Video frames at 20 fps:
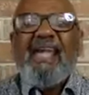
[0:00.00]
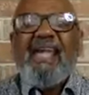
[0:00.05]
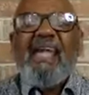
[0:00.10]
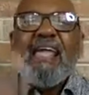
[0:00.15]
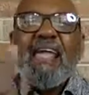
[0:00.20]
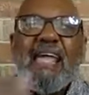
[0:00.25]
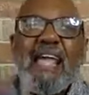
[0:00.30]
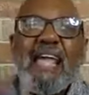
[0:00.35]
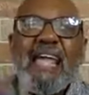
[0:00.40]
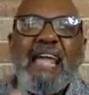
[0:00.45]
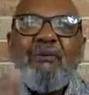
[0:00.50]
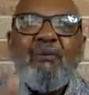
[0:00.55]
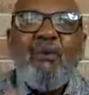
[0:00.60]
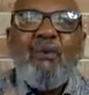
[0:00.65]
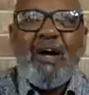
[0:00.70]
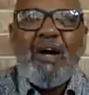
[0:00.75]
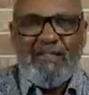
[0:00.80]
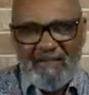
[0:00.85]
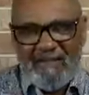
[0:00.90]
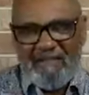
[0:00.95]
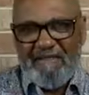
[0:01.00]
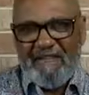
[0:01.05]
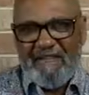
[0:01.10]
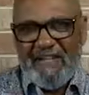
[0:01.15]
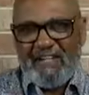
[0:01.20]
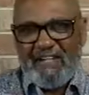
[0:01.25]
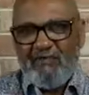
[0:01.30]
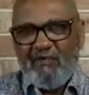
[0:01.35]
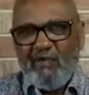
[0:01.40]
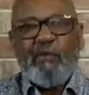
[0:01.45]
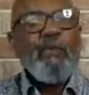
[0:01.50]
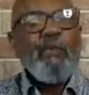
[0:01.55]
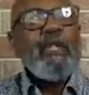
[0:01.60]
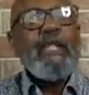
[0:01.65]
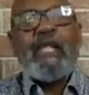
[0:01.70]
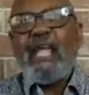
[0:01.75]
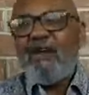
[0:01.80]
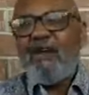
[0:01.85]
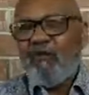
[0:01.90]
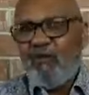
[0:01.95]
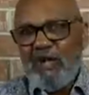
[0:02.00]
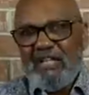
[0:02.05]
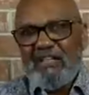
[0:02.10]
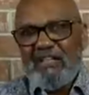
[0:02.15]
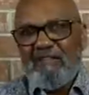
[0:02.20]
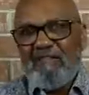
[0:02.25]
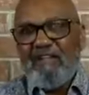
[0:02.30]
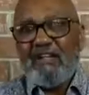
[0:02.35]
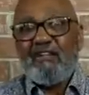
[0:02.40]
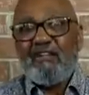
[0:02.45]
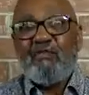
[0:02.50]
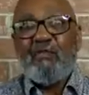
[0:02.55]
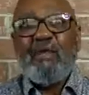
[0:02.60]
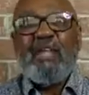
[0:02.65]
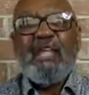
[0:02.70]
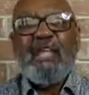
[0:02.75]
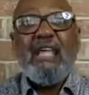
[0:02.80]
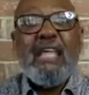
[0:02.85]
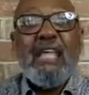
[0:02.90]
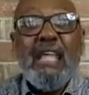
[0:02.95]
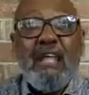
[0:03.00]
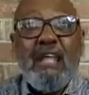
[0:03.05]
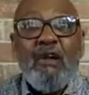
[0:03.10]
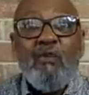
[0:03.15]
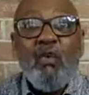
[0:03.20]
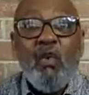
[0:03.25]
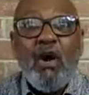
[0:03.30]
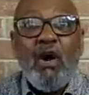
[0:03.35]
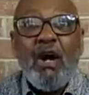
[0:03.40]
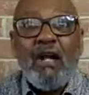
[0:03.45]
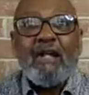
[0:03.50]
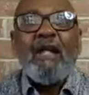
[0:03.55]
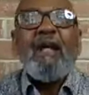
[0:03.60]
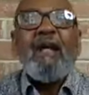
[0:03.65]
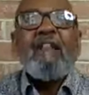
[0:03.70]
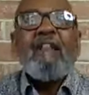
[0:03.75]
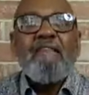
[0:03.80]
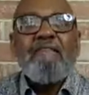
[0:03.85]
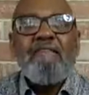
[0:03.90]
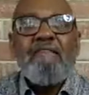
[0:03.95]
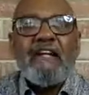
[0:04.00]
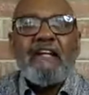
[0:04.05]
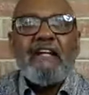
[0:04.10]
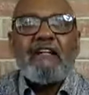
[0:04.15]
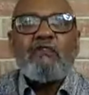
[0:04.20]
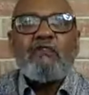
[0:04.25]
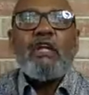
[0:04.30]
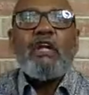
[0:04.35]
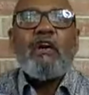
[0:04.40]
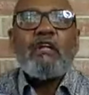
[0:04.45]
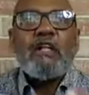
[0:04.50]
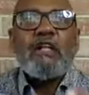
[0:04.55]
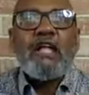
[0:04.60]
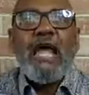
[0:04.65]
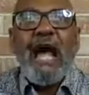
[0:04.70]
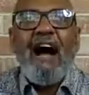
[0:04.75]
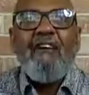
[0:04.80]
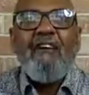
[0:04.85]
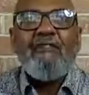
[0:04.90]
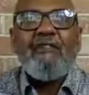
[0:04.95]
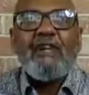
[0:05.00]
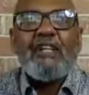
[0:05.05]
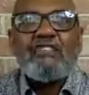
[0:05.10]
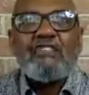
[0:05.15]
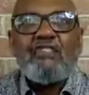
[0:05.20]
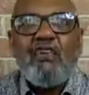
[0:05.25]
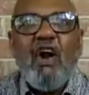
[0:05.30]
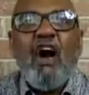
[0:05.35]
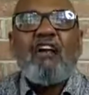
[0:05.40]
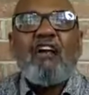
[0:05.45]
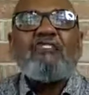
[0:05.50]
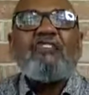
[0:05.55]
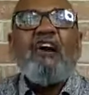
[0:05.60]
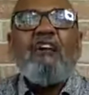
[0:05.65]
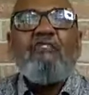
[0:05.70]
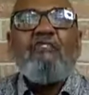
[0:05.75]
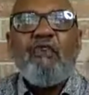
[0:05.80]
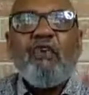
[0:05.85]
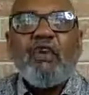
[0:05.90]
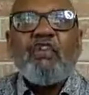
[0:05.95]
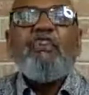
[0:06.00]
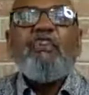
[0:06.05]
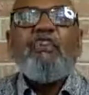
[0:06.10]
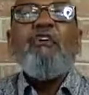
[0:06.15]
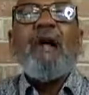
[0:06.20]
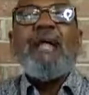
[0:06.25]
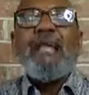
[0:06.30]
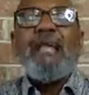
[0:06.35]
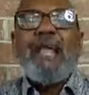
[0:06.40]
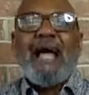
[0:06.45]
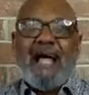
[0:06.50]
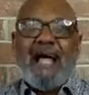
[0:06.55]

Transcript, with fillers: He won the victory. We can't win the victory. He won the victory on Calvary's cross for you and